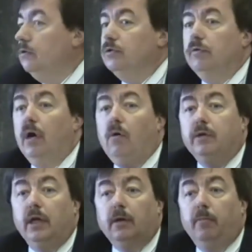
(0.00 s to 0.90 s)
So now we'll
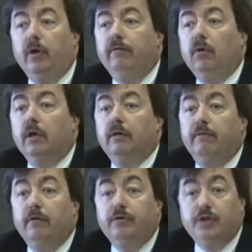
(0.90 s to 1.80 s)
take a brief look at
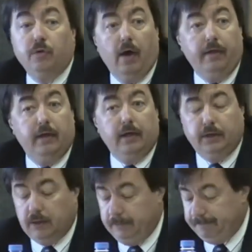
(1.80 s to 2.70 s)
virtue
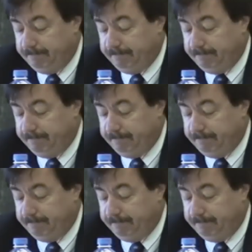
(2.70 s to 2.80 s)
ethics.